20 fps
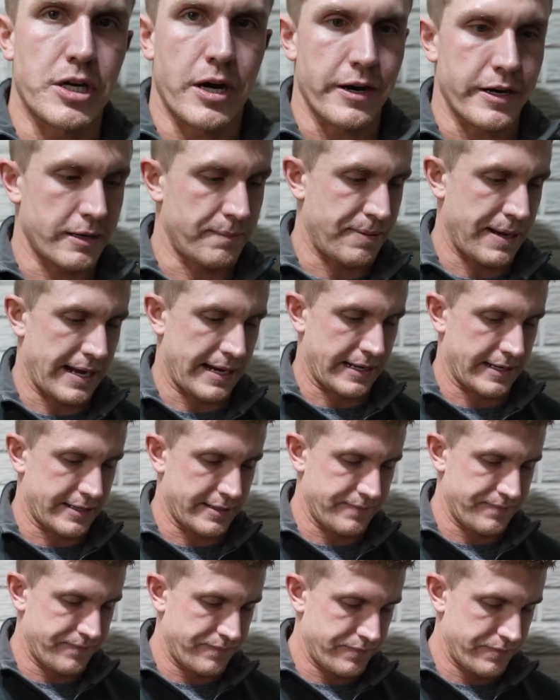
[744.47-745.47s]
target
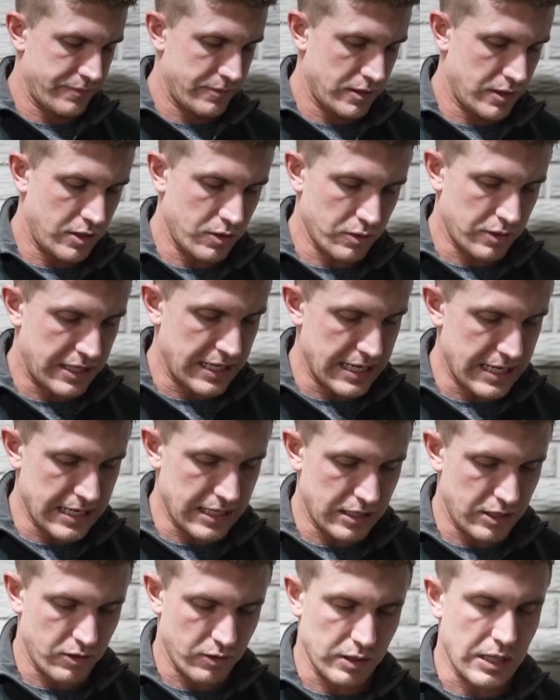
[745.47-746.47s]
panic. You'll get
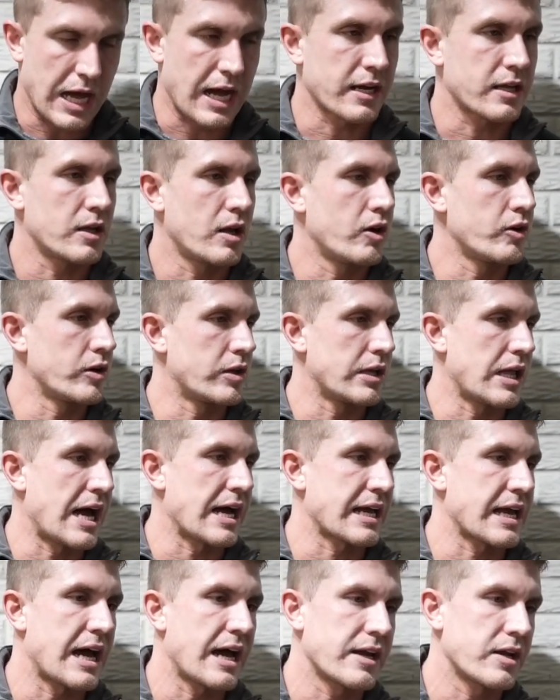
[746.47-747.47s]
it, you'll lock low, you'll
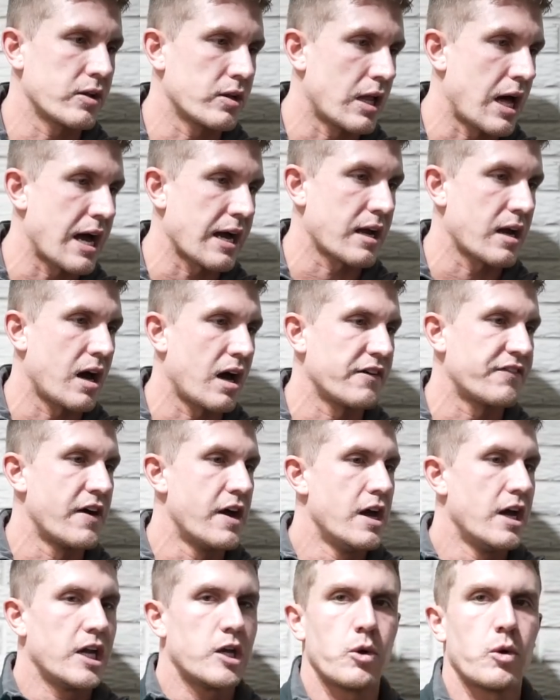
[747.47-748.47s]
lock high, you'll lock off,
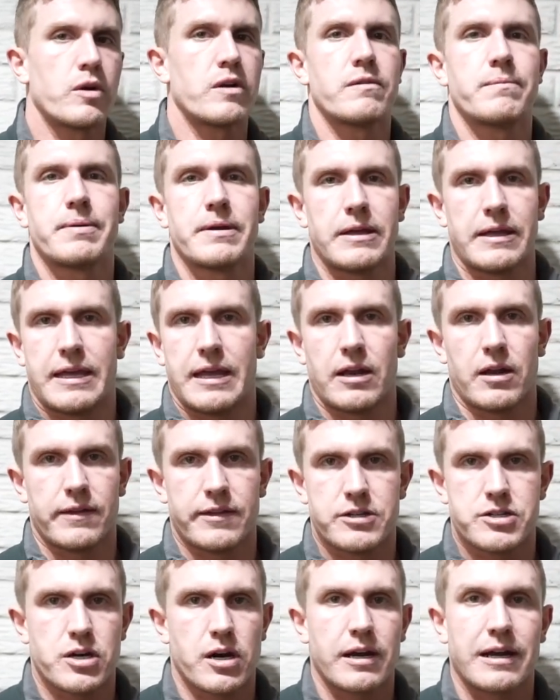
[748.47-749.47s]
you won't even get on
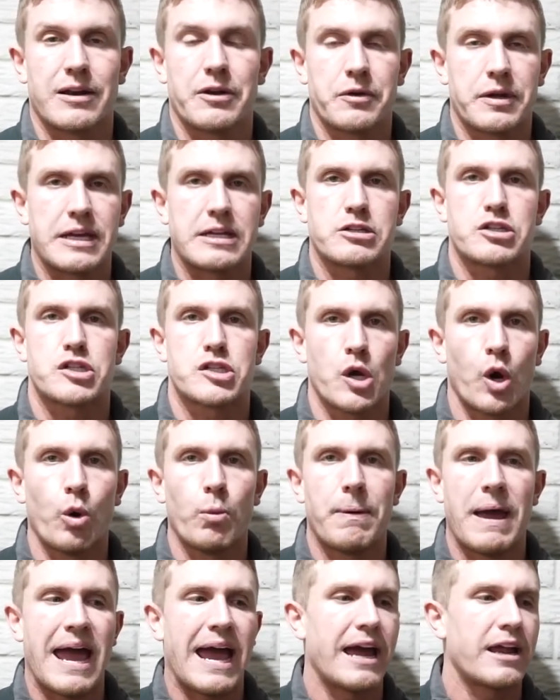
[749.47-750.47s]
the target. It'll get so
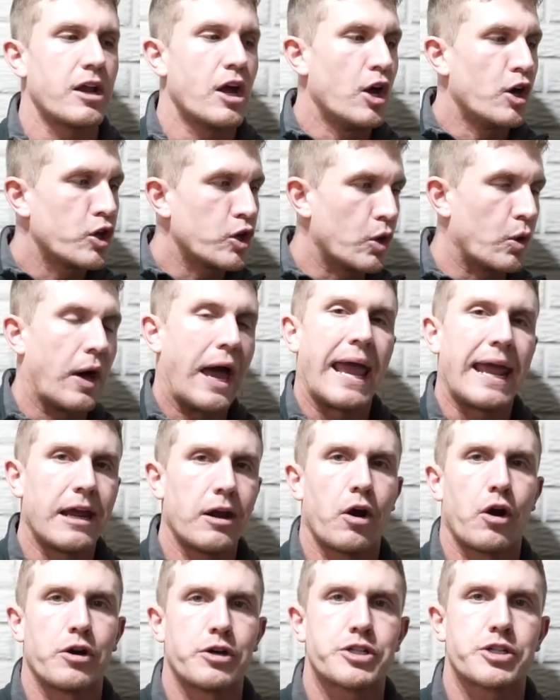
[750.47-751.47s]
bad, you'll
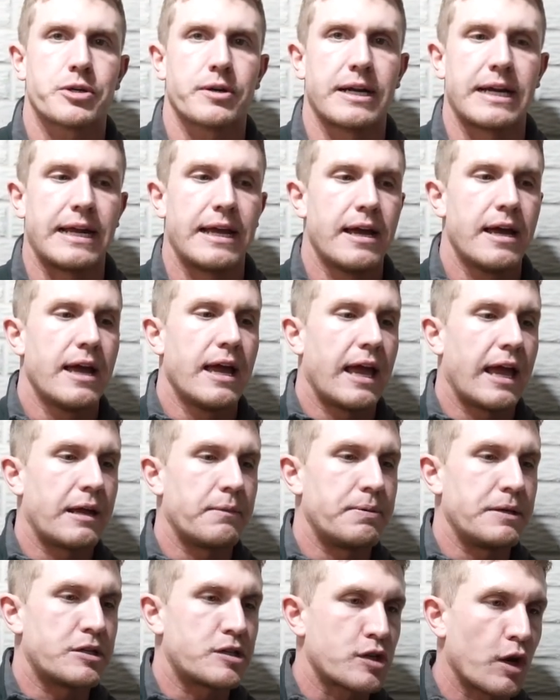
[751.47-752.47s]
hate archery
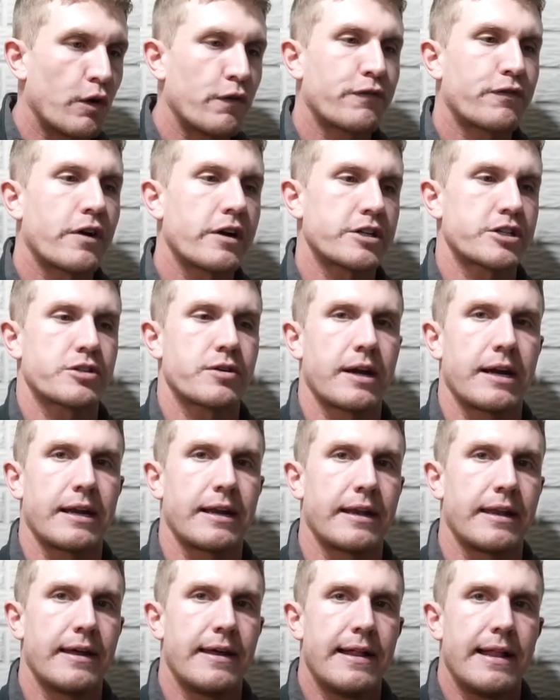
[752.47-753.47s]
and be so
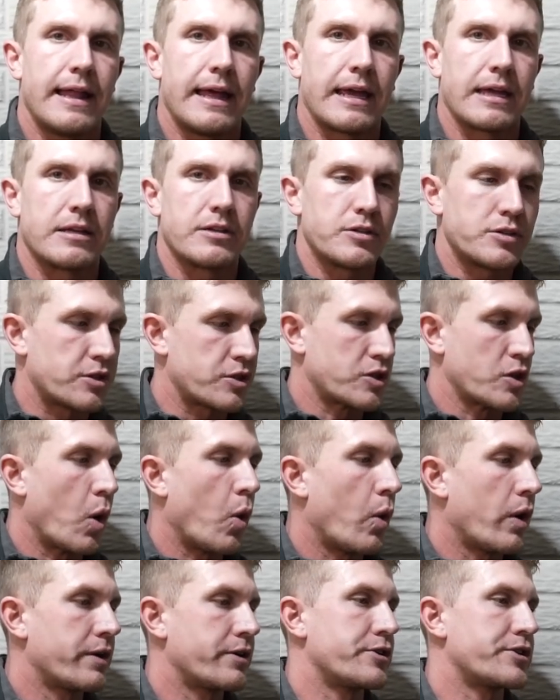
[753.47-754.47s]
frustrated, and you just
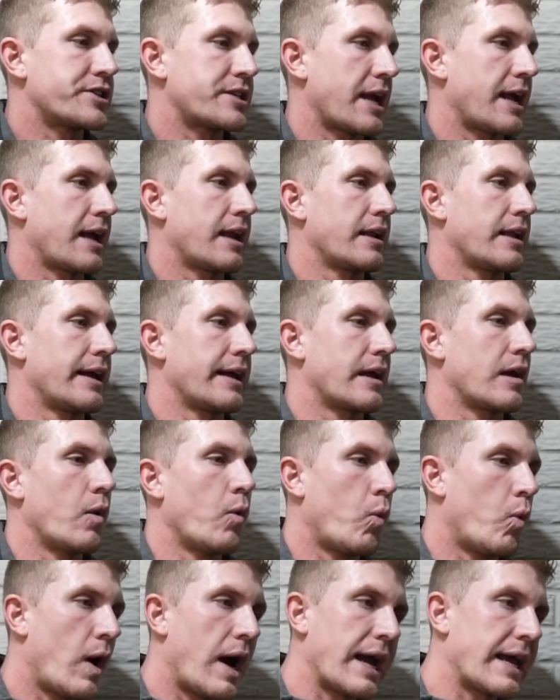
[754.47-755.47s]
don't understand, like,
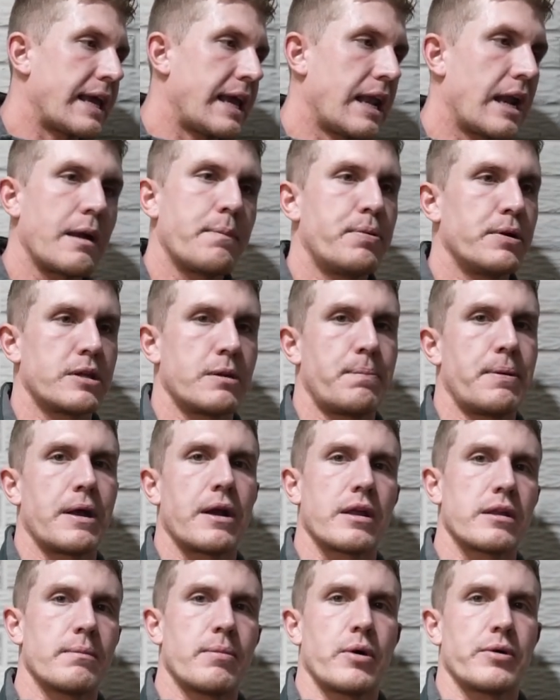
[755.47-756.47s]
why can't I put the pin
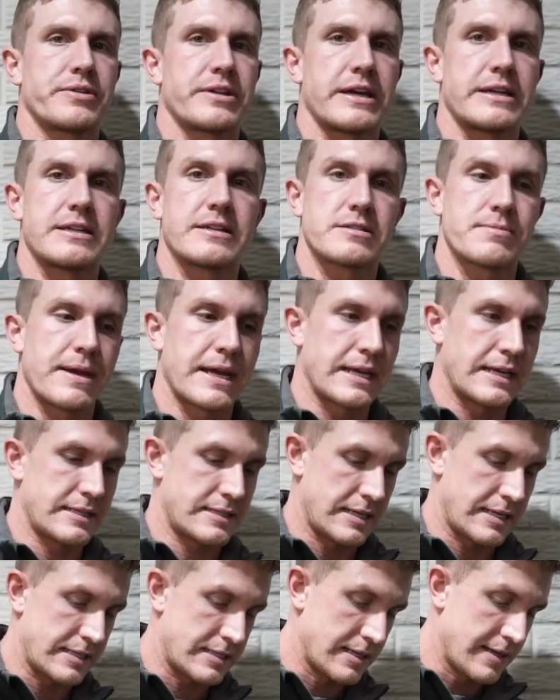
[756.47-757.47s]
on the bullseye? It doesn't make any
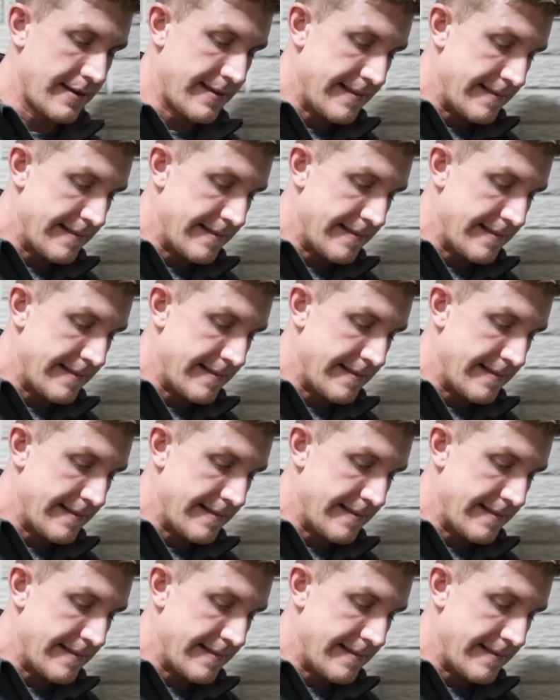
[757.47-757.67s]
sense.